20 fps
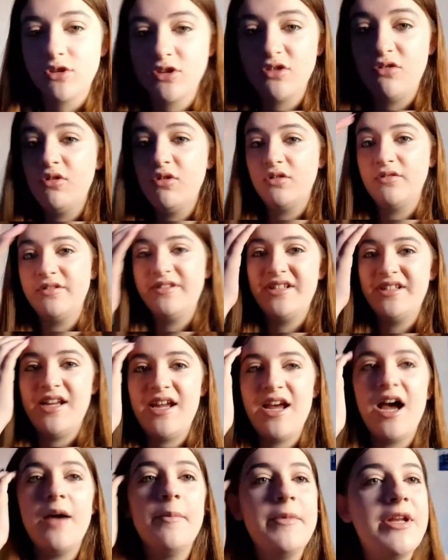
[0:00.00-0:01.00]
going on today.
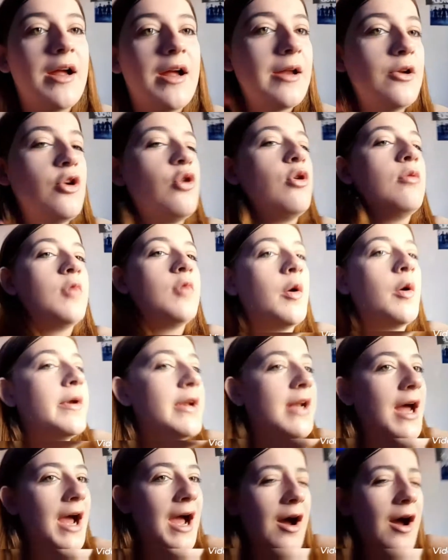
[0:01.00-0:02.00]
I mean, I know I'm going
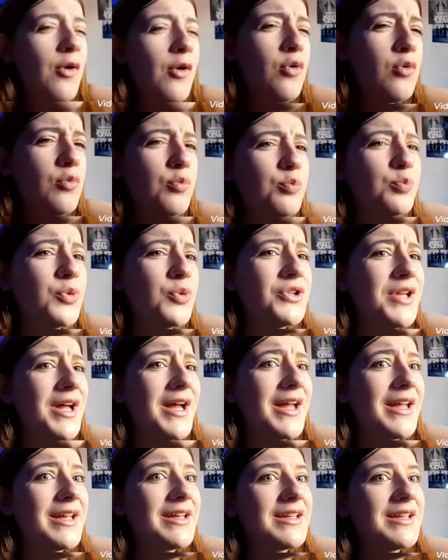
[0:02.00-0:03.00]
out, but
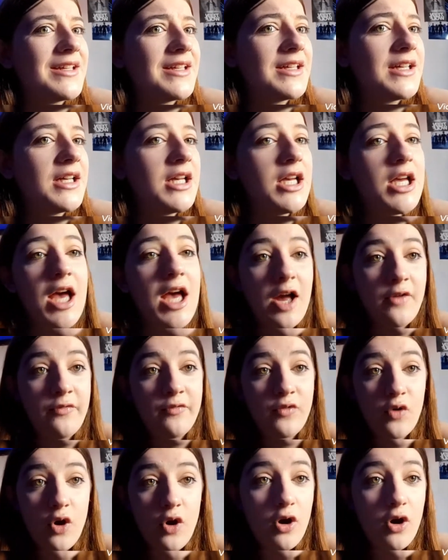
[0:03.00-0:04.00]
like, I
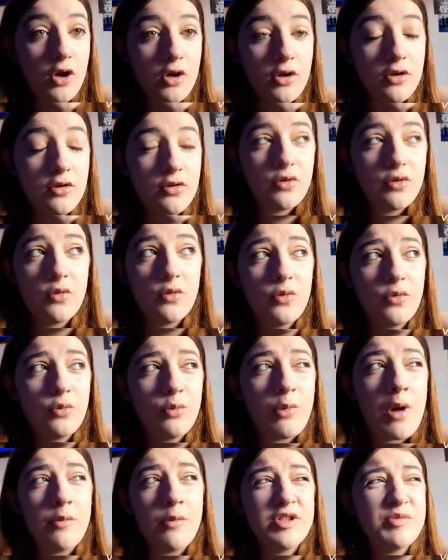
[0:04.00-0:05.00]
forgot
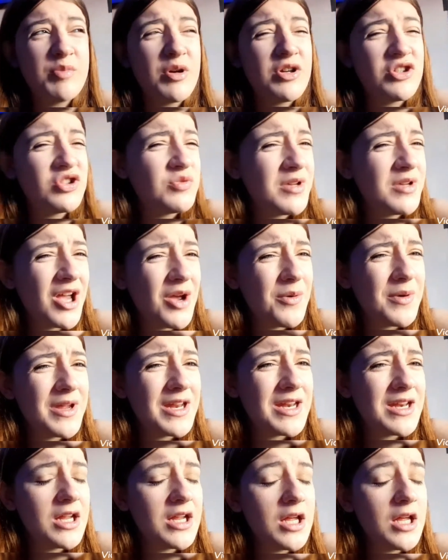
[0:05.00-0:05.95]
where we're supposed to be going.